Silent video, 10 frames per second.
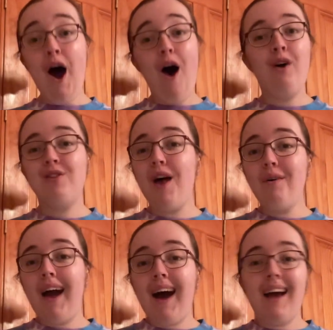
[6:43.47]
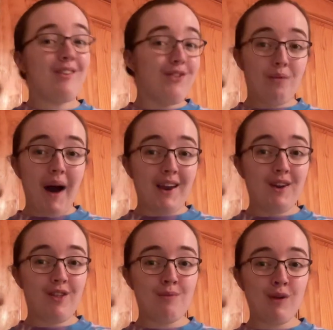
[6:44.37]
Also, guys, if you are
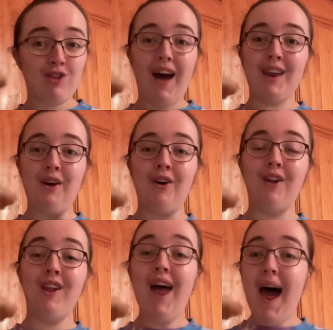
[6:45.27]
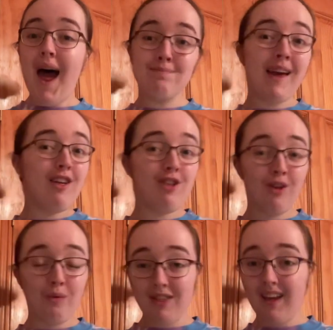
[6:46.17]
new to my channel, make
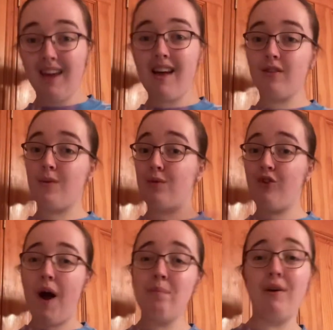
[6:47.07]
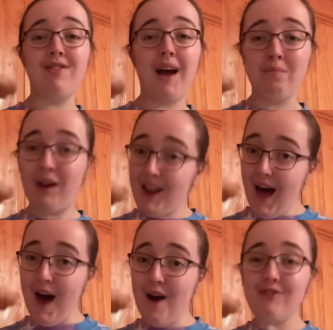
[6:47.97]
sure to hit that subscribe button down
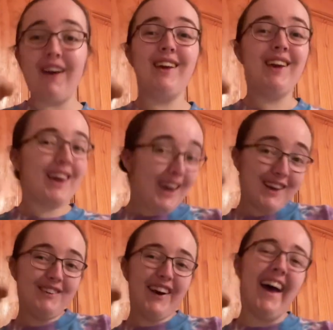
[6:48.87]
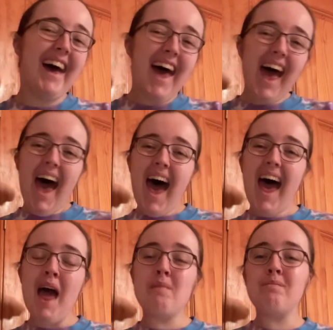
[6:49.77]
below. Thank you.
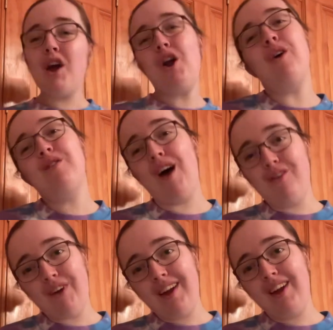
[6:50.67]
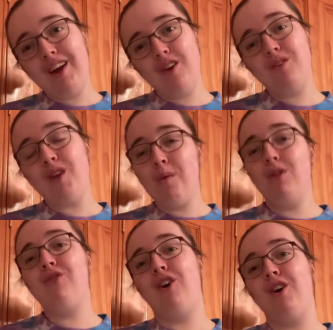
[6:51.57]
And also, thank you so much
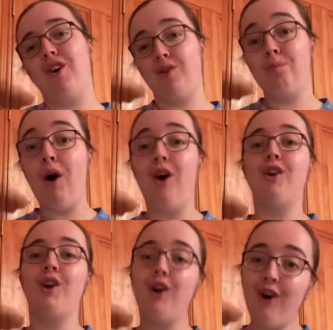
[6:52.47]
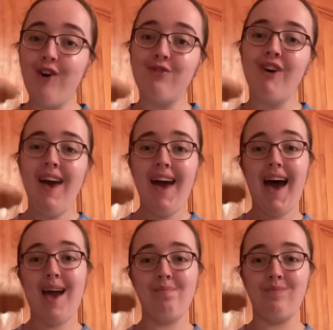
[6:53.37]
for your support and love
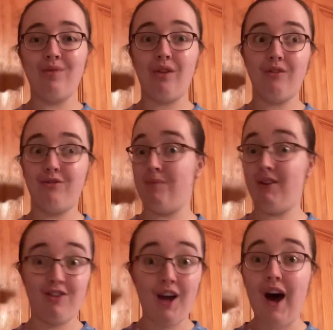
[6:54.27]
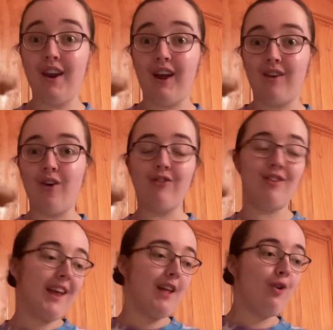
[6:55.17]
and for me returning, because
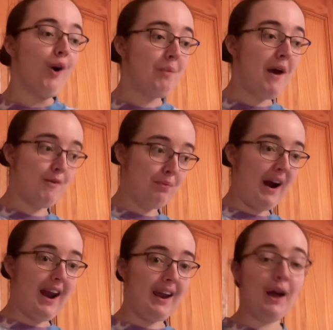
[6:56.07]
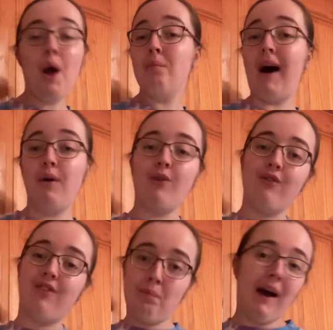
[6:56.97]
obviously I took a bit of a break, but I was
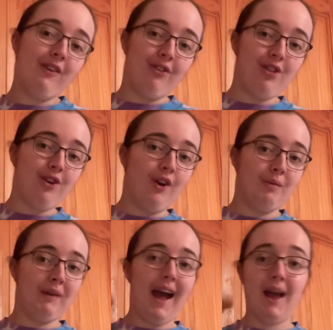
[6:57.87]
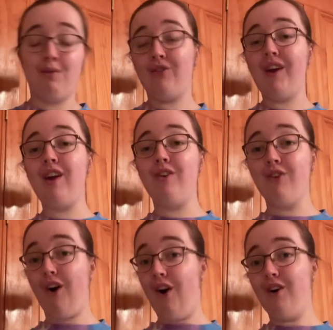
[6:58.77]
obviously back for the Tottenham games. Thank you
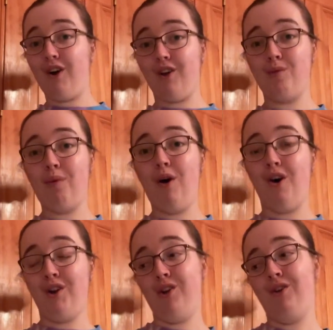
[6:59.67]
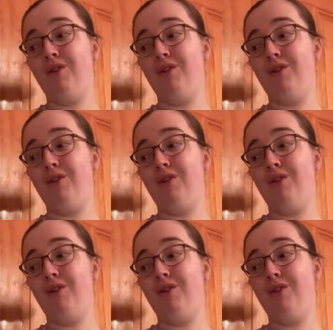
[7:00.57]
for all your support and love.